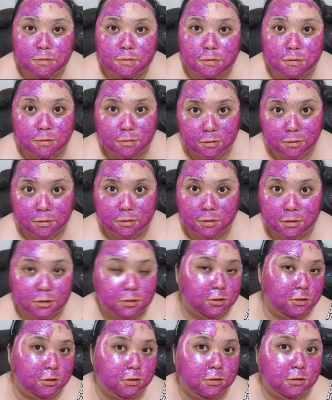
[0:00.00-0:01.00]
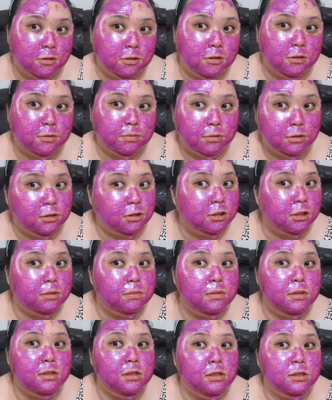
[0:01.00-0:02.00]
Okay, so it's been 10
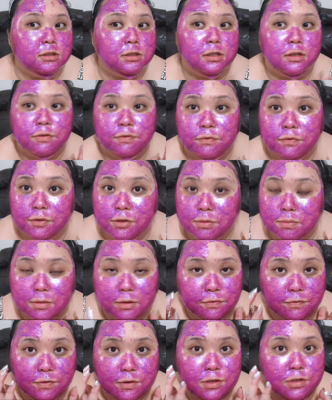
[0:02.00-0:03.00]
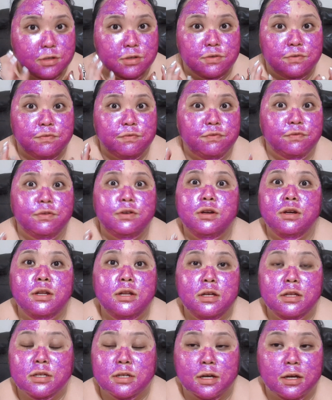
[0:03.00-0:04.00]
minutes. I feel my face is
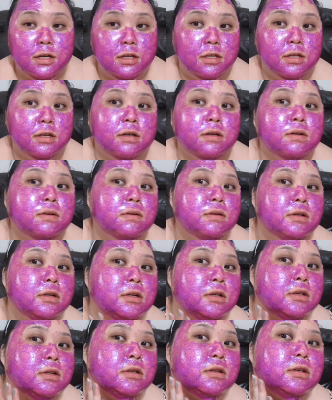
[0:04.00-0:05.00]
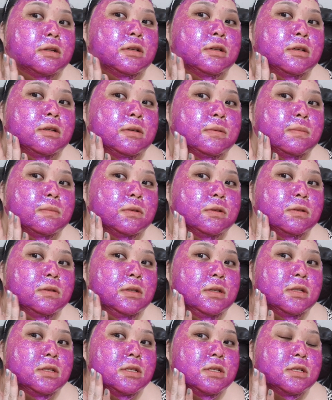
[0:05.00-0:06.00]
really tight now.
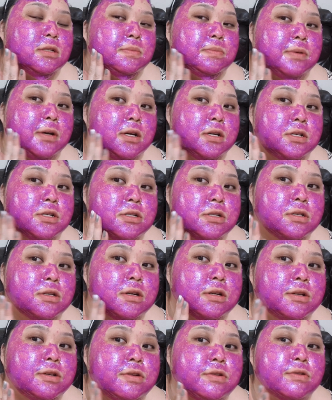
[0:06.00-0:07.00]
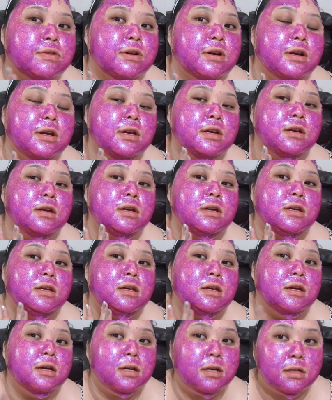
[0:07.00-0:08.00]
Only this patch is not drying
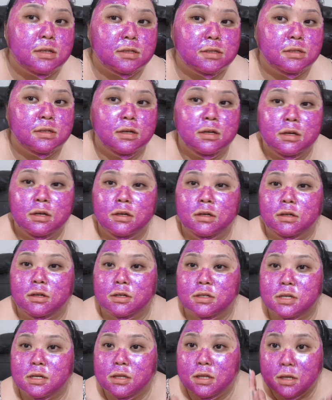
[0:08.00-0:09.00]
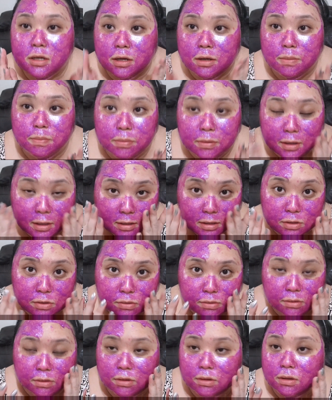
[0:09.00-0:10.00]
yet because I think I applied it
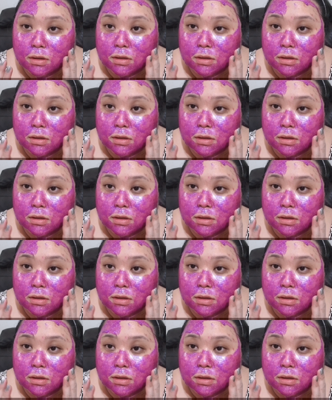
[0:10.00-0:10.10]
too